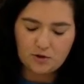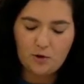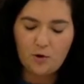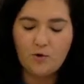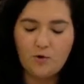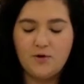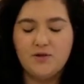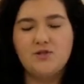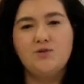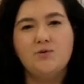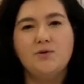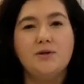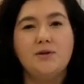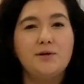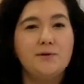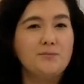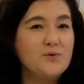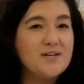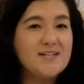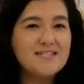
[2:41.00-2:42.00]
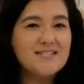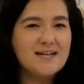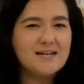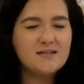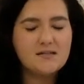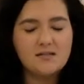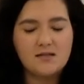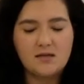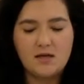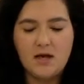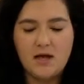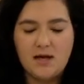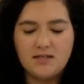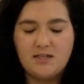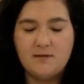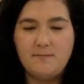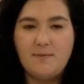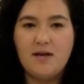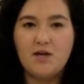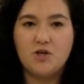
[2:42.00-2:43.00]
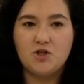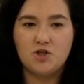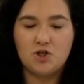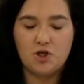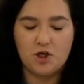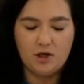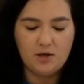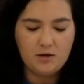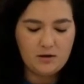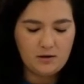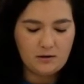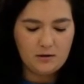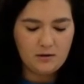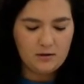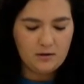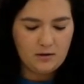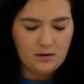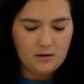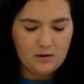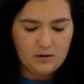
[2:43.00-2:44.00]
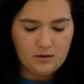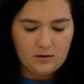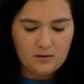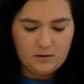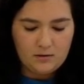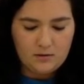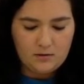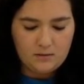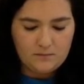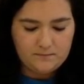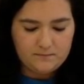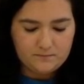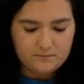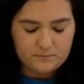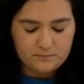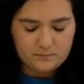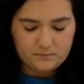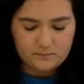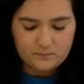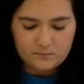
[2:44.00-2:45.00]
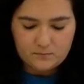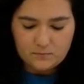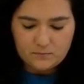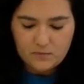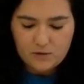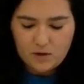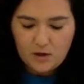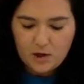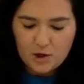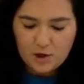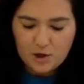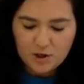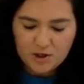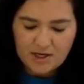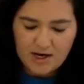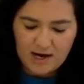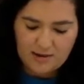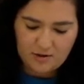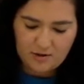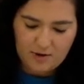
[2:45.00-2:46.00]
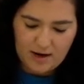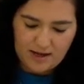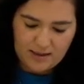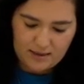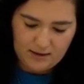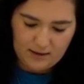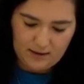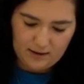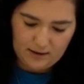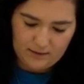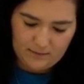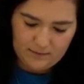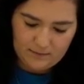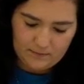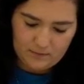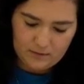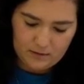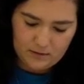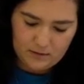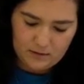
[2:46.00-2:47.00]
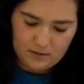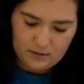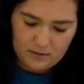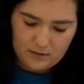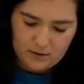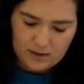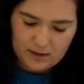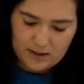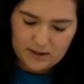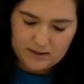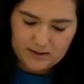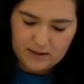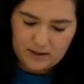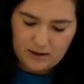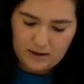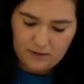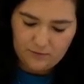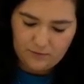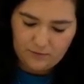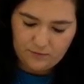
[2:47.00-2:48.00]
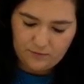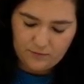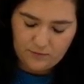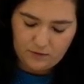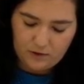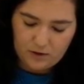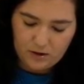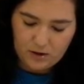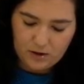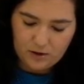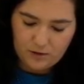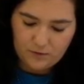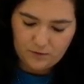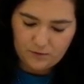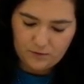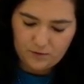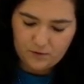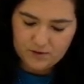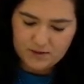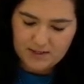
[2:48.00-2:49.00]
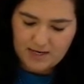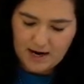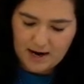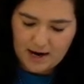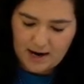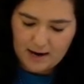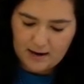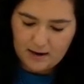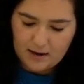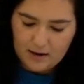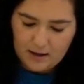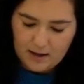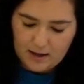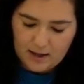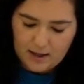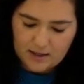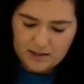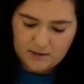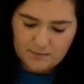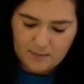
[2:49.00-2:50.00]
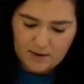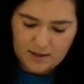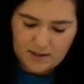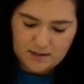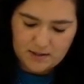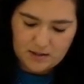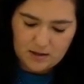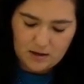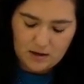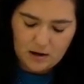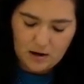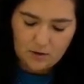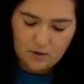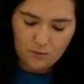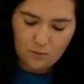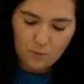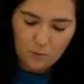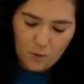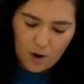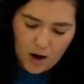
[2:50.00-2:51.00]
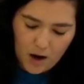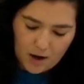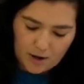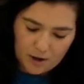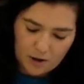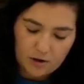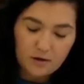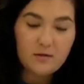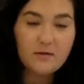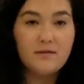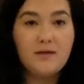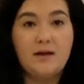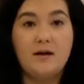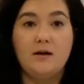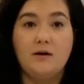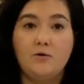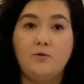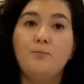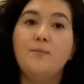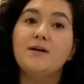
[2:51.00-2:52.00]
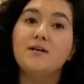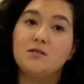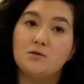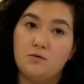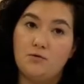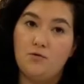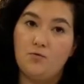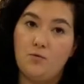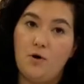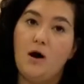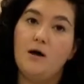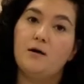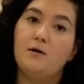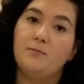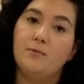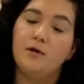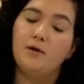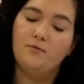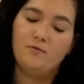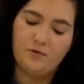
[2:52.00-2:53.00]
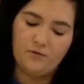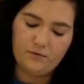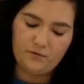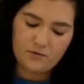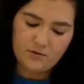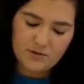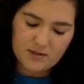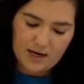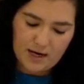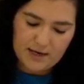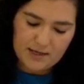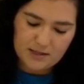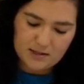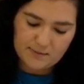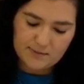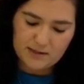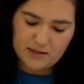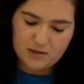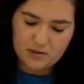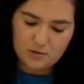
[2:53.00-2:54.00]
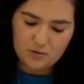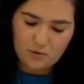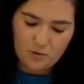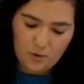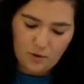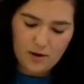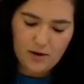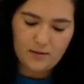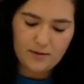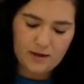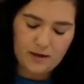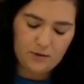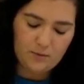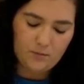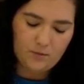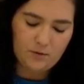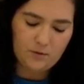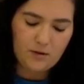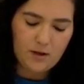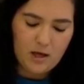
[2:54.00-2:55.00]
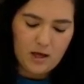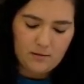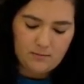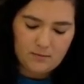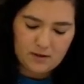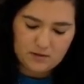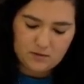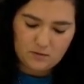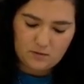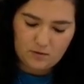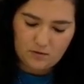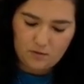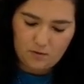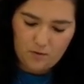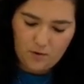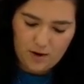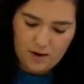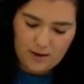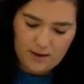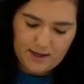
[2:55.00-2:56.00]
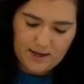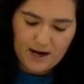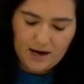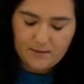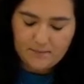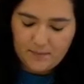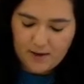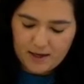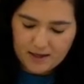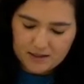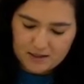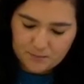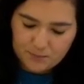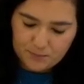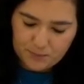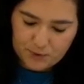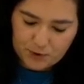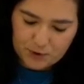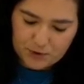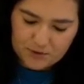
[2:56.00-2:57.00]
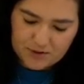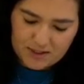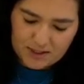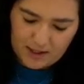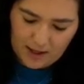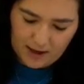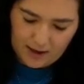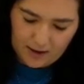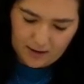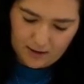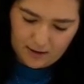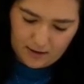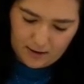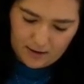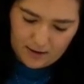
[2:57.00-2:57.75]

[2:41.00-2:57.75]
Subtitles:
always do a little pre-test to make sure you're dyeing the right thing. Because if your food dye is based on water, then it'll mix with the water. But if your food dye is based in oil, then it will mix with the oil. And I picked blue today